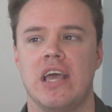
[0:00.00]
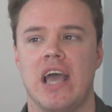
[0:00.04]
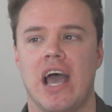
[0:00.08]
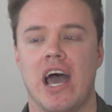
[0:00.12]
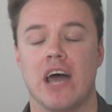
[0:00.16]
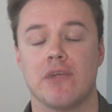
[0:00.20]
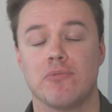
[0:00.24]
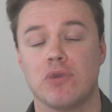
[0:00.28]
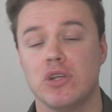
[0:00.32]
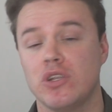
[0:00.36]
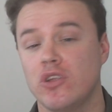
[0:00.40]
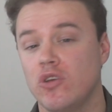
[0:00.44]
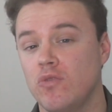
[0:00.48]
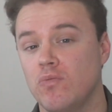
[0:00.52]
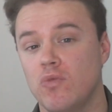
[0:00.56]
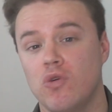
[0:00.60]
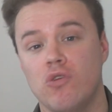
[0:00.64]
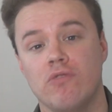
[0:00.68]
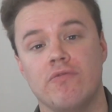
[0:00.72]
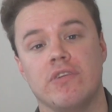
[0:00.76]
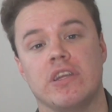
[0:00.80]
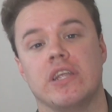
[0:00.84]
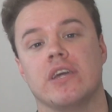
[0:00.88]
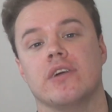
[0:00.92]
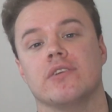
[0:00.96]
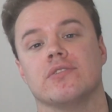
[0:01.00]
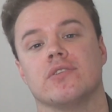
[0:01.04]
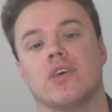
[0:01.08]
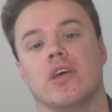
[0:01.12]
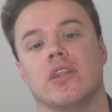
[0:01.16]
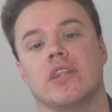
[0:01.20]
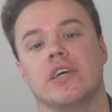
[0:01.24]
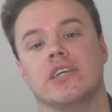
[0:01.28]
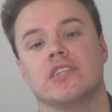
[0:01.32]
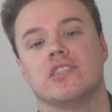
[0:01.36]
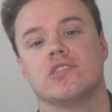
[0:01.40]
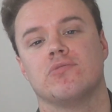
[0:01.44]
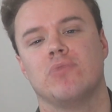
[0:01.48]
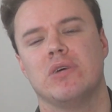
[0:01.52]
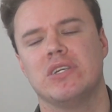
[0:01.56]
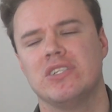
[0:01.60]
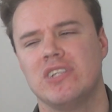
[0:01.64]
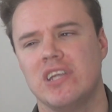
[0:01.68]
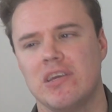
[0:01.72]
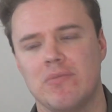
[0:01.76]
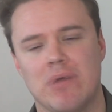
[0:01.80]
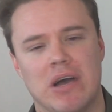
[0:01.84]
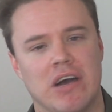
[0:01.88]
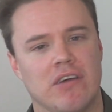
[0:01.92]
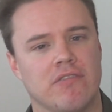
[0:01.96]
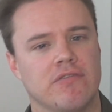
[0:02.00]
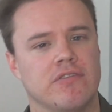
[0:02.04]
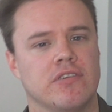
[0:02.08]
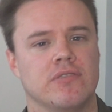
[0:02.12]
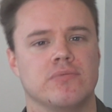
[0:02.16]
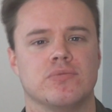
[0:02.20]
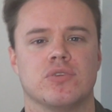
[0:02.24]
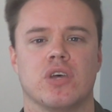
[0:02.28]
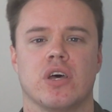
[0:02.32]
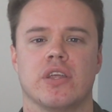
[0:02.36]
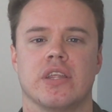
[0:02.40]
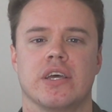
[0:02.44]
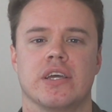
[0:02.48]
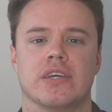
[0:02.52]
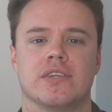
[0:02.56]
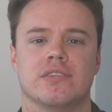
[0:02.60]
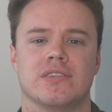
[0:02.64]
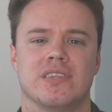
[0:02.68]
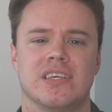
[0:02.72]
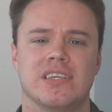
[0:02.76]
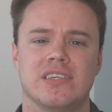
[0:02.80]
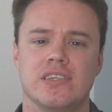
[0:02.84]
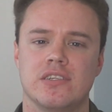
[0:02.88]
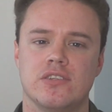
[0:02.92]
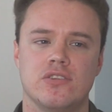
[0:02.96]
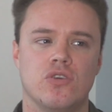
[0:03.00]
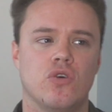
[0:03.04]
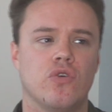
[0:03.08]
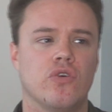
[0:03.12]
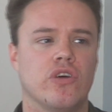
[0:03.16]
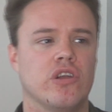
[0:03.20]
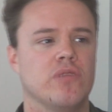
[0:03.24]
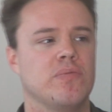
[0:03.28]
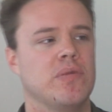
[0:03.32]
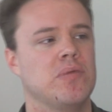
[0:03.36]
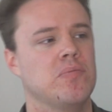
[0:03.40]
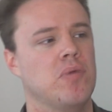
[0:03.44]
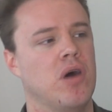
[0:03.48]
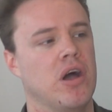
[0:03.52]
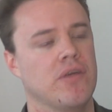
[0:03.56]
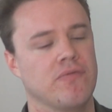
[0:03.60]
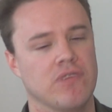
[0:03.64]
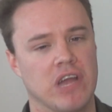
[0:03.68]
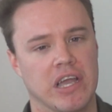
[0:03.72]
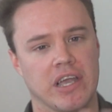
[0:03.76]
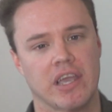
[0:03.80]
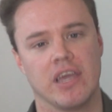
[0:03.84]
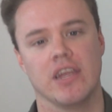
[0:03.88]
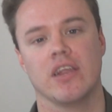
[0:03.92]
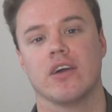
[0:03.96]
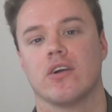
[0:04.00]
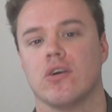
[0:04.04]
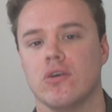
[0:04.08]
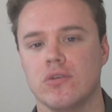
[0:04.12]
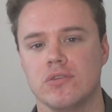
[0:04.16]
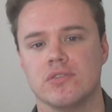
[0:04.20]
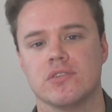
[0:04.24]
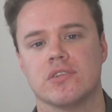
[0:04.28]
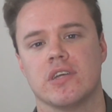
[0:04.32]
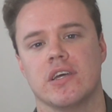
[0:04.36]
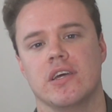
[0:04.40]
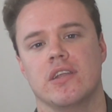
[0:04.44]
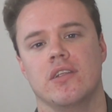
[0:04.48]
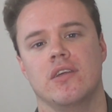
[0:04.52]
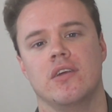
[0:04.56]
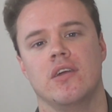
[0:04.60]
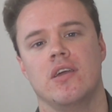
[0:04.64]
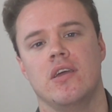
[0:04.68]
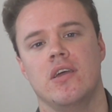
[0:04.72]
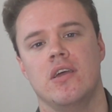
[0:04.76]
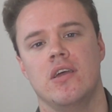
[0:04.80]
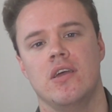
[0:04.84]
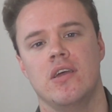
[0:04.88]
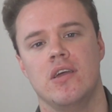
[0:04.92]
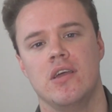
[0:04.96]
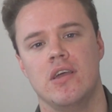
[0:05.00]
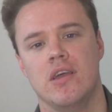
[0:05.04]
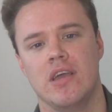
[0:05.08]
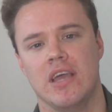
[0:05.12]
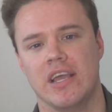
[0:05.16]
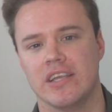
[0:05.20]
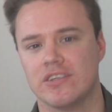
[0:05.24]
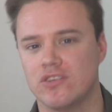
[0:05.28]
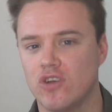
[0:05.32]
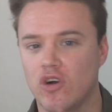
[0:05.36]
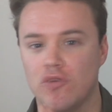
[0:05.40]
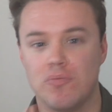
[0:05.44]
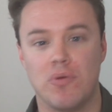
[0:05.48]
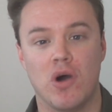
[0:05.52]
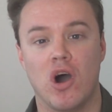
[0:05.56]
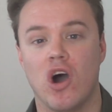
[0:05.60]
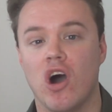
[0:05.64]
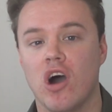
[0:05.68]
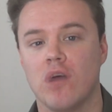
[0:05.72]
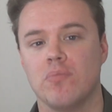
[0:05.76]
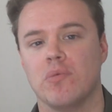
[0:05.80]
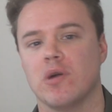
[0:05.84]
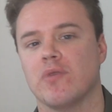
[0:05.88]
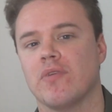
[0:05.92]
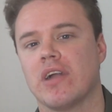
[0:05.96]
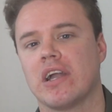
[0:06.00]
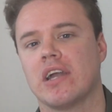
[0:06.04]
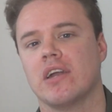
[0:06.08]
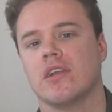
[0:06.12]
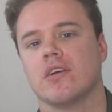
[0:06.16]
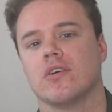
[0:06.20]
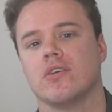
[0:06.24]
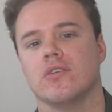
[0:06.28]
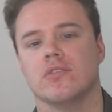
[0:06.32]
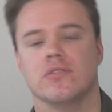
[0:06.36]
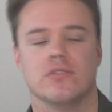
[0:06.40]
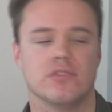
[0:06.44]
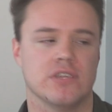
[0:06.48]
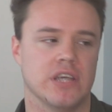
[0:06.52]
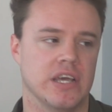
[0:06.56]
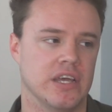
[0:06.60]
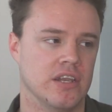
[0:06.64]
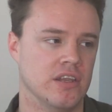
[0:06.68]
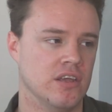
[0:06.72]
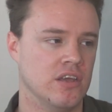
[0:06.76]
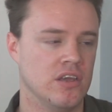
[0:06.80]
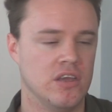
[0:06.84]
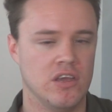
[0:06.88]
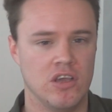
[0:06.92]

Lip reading: And I'm going to do more videos like this, especially about films like this. This is not going to be my regular content. It's not part of my regular content.